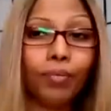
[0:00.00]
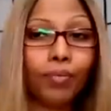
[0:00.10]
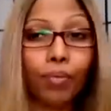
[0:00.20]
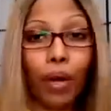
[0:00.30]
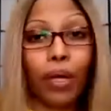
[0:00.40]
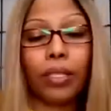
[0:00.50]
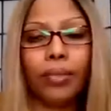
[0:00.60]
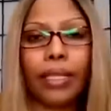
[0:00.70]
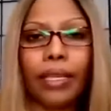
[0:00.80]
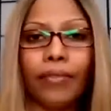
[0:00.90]

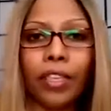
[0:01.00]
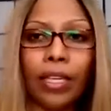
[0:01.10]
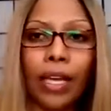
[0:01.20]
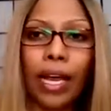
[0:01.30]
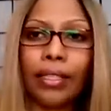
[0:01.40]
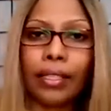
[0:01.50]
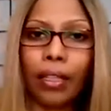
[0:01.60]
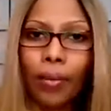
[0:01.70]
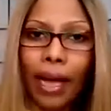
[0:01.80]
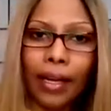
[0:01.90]
possibly even
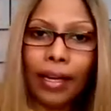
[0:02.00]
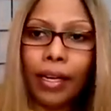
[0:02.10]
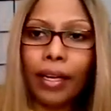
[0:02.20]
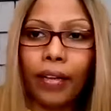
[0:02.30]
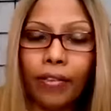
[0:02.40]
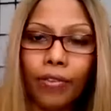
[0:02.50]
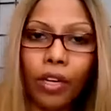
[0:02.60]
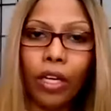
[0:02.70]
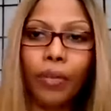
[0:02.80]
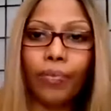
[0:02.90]
anticlimactic if
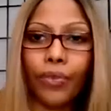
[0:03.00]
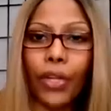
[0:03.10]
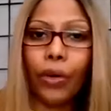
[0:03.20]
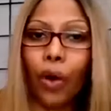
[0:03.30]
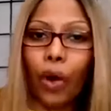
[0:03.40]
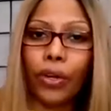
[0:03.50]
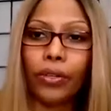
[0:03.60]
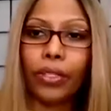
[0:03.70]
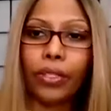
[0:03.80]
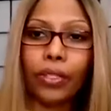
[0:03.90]
there aren't
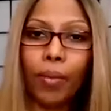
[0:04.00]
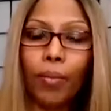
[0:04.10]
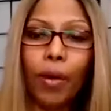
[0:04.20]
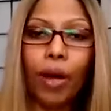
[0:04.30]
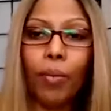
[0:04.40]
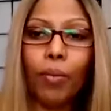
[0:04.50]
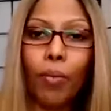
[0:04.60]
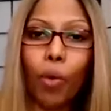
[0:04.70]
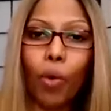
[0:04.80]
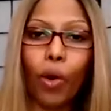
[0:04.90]
some
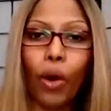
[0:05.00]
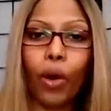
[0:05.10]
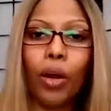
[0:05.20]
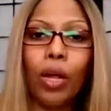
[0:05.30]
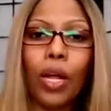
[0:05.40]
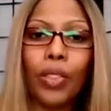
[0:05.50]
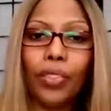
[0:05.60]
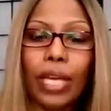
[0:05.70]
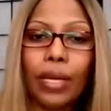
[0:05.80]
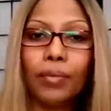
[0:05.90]
more
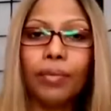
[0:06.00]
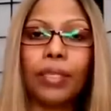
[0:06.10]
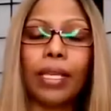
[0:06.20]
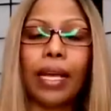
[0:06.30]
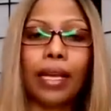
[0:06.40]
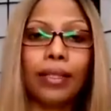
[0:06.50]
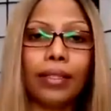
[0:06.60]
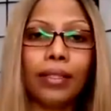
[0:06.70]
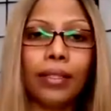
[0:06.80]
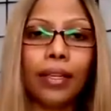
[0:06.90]
themes and
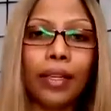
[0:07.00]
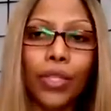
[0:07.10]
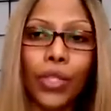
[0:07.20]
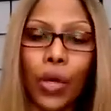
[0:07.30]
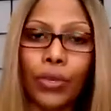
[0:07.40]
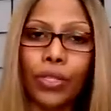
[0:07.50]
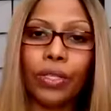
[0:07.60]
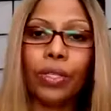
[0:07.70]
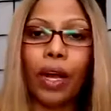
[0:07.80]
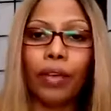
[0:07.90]
genres
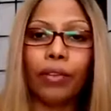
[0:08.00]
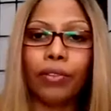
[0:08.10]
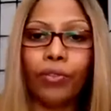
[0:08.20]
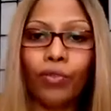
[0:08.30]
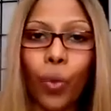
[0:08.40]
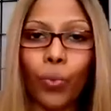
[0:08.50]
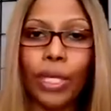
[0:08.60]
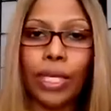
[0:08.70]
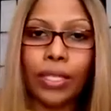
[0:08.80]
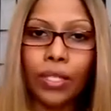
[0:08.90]
kind of woven
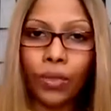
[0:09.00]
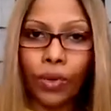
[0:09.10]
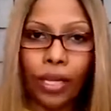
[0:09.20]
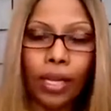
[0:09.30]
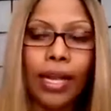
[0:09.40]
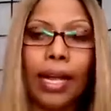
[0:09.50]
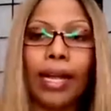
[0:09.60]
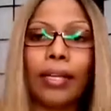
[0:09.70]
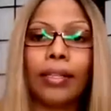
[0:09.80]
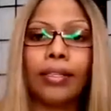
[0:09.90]
into it
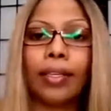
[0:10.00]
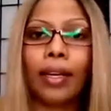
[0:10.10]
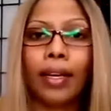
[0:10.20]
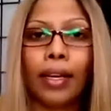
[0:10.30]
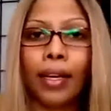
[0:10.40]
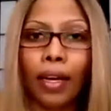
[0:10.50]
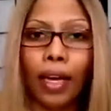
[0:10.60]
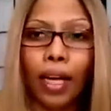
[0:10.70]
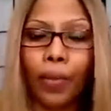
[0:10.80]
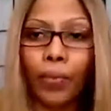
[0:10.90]
and
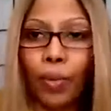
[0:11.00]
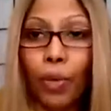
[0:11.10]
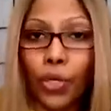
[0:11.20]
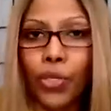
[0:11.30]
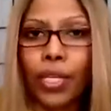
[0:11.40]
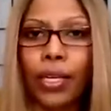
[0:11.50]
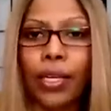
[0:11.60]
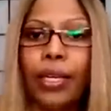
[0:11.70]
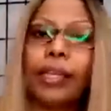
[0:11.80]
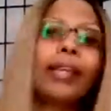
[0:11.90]
emerged in
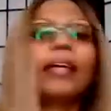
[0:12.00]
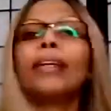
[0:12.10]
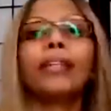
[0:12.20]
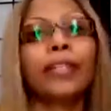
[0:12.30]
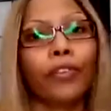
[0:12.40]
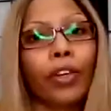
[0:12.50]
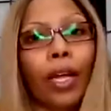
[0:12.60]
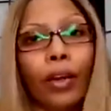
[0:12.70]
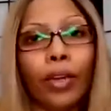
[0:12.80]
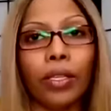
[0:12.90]
it in different
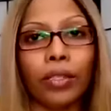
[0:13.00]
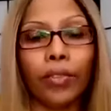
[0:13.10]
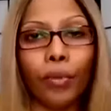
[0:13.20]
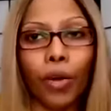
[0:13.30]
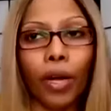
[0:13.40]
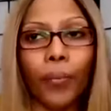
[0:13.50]
areas of the book.